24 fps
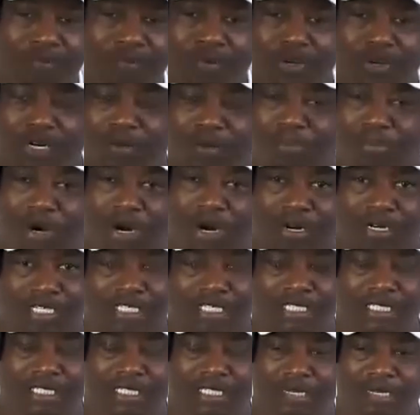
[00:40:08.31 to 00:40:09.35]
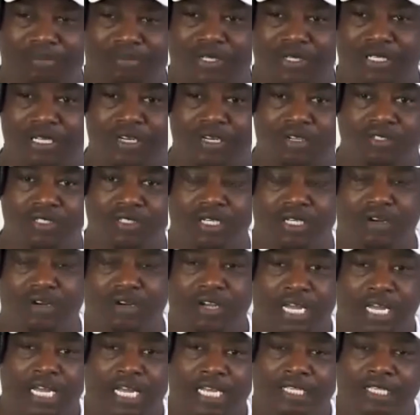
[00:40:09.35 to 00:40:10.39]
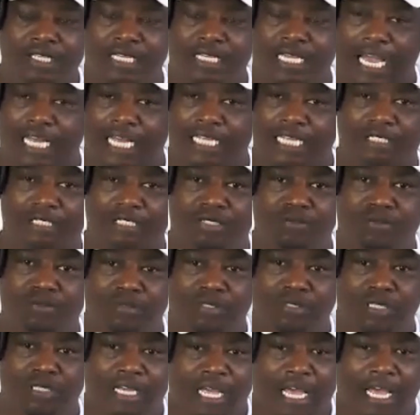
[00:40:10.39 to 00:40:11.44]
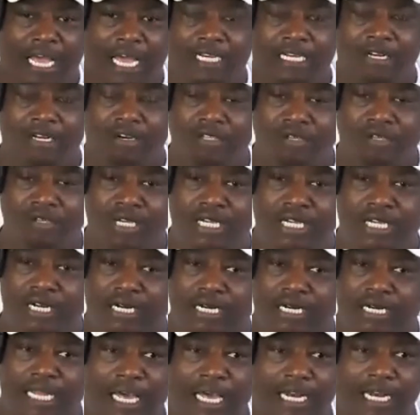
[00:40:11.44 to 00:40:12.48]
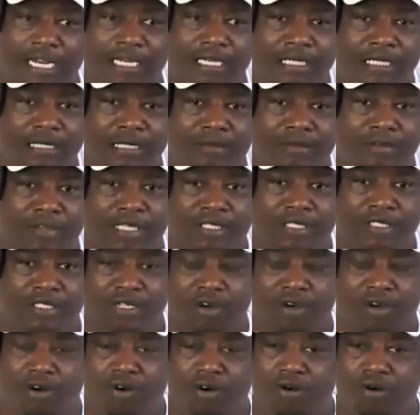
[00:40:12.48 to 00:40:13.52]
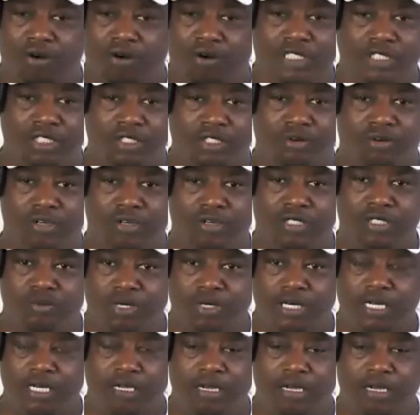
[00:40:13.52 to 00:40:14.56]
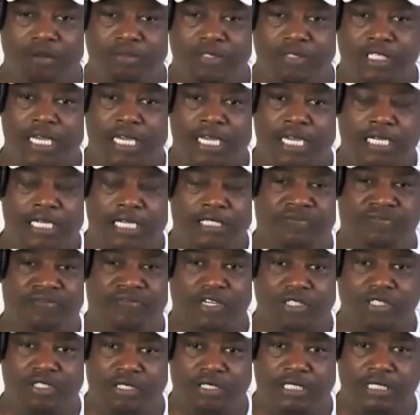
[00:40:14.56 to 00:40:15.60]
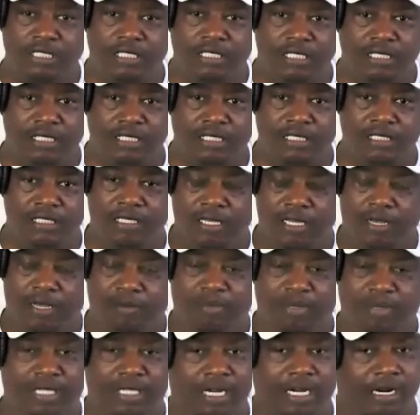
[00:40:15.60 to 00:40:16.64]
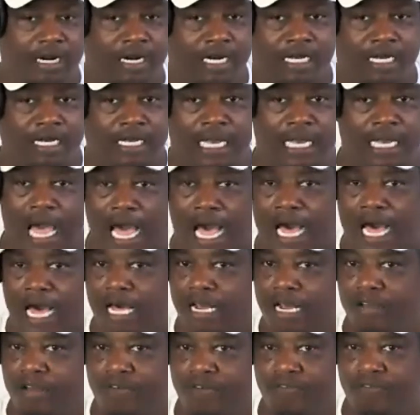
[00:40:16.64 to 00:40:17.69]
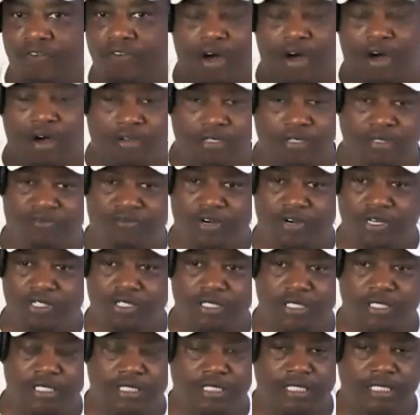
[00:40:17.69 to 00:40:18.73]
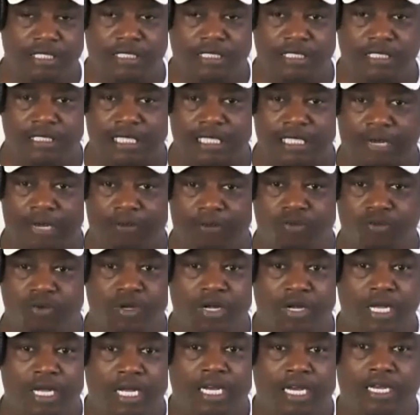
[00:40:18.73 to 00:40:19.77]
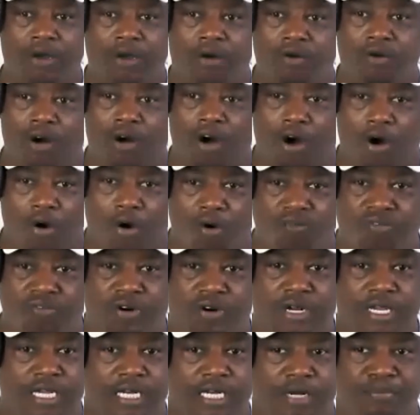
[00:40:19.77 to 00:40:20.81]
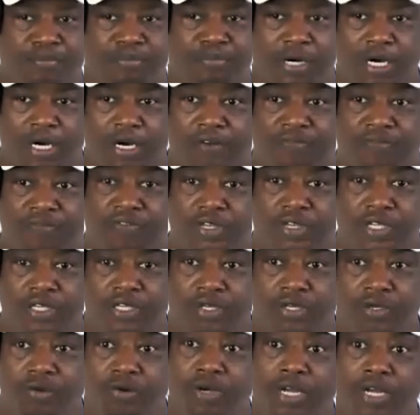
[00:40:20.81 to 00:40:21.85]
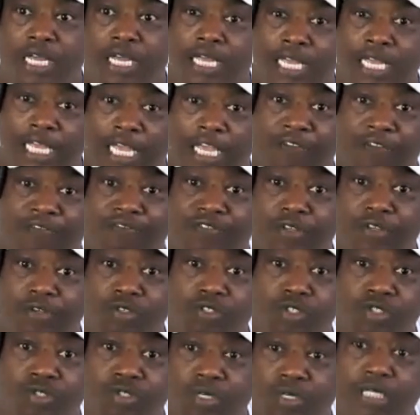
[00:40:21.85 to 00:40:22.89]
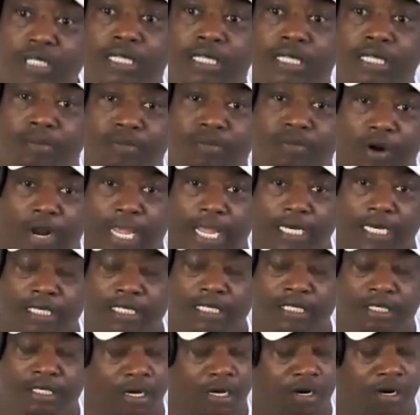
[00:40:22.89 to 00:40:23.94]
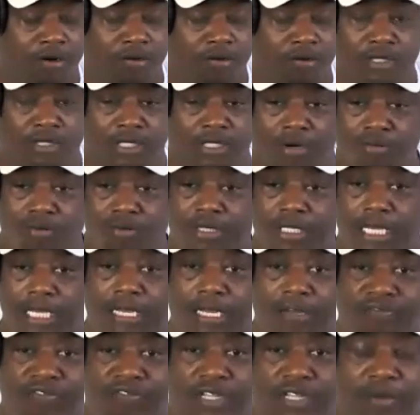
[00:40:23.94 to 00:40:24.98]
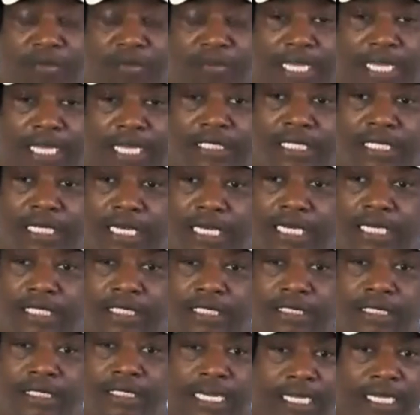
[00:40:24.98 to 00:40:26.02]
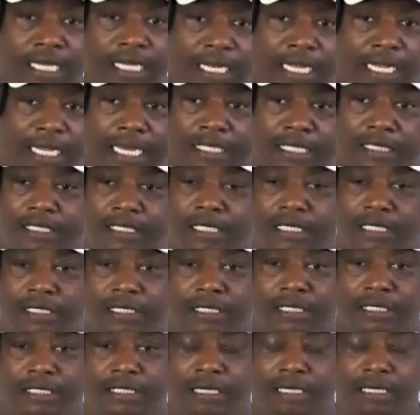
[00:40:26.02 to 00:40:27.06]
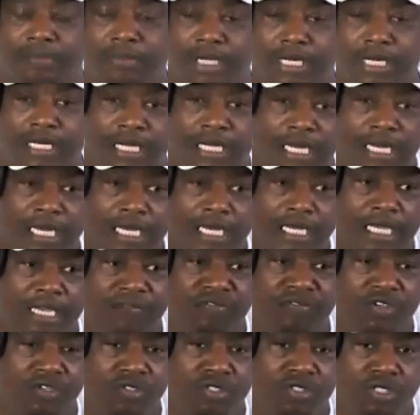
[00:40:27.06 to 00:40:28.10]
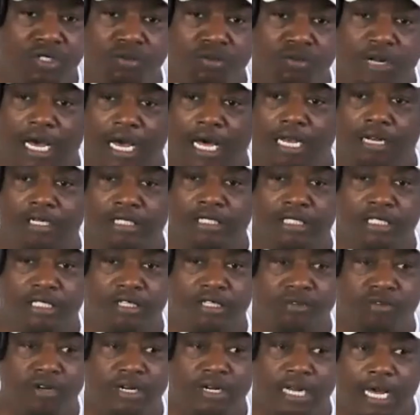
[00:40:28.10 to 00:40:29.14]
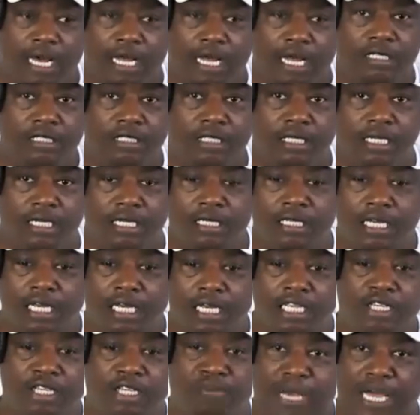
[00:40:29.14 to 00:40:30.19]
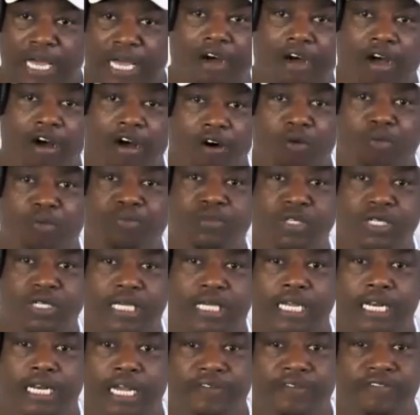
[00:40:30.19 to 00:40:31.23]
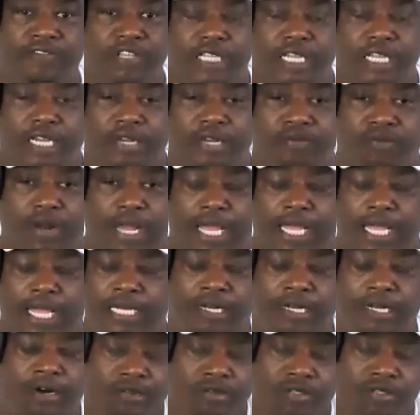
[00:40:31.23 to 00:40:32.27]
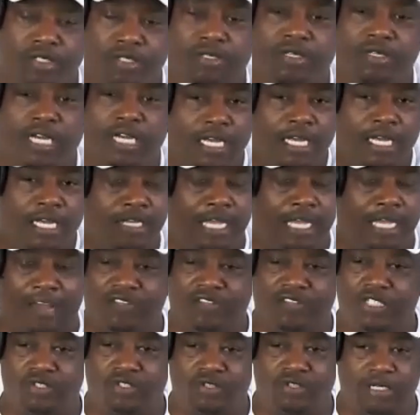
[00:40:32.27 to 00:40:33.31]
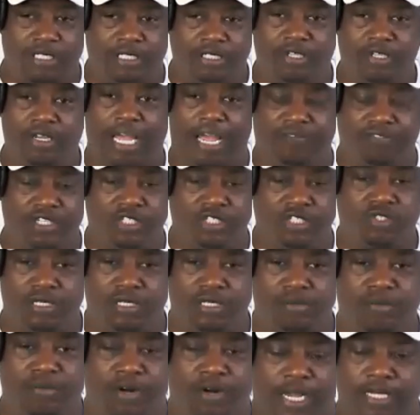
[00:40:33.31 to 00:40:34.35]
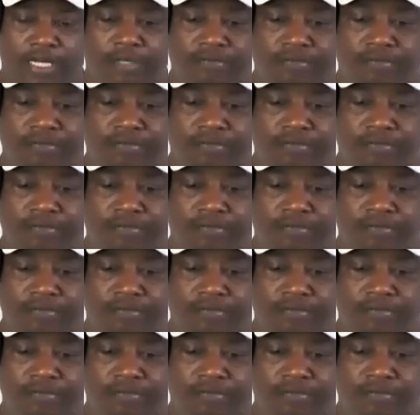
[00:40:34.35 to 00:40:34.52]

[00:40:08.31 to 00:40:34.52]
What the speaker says: We're a partnership. So you guys, I know you hear a lot of horror stories when it comes to virtual assistants, but there are a lot of awesome virtual assistants that will go over and above for you if you treat them right. Don't think of them as second-class citizens. I'm gonna give you $2 or $3, and you better hope you get everything right. No, you have to treat them right.